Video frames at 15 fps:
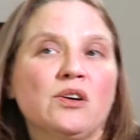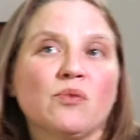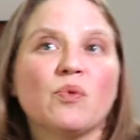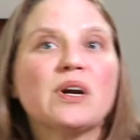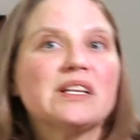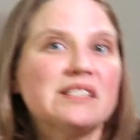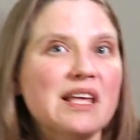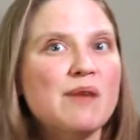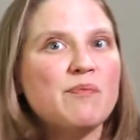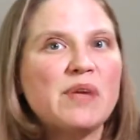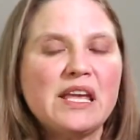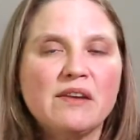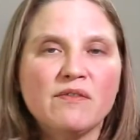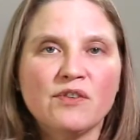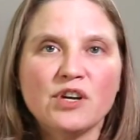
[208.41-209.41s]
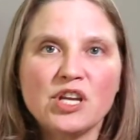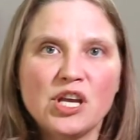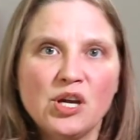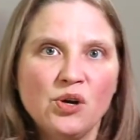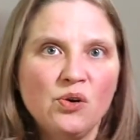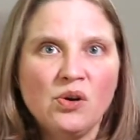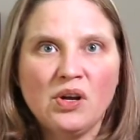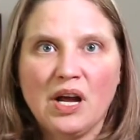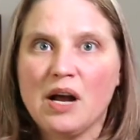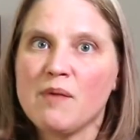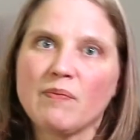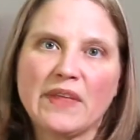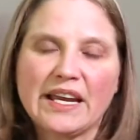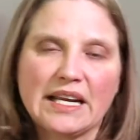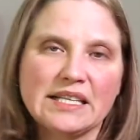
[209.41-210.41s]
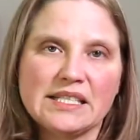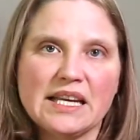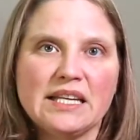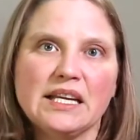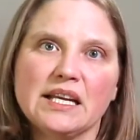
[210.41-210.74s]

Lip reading: What does that mean for you? Like I said,